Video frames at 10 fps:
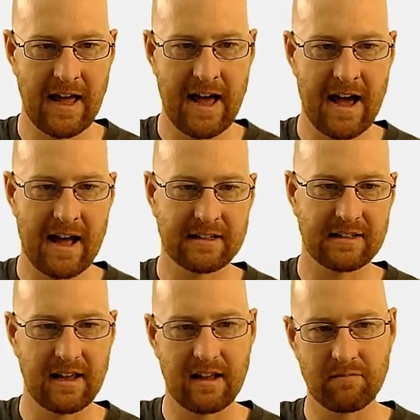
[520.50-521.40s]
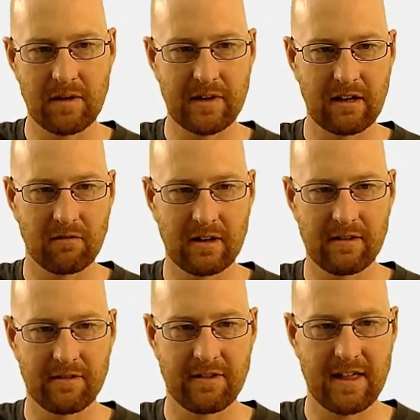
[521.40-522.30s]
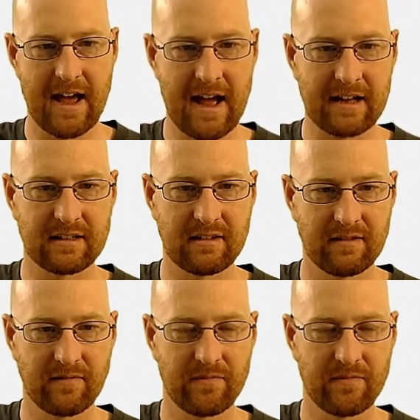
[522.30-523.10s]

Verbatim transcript: that and maybe get rid of that.